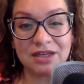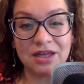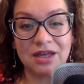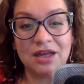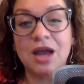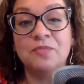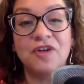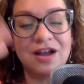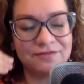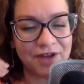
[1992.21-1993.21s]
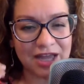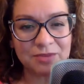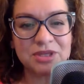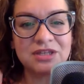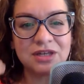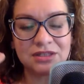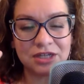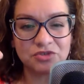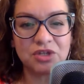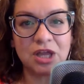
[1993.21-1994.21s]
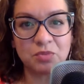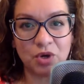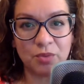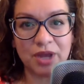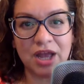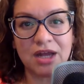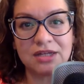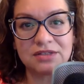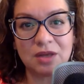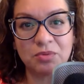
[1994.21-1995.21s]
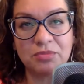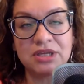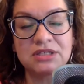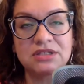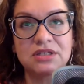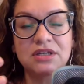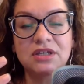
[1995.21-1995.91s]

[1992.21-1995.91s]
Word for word: uh, a, a vitamin electrolyte probiotic supplement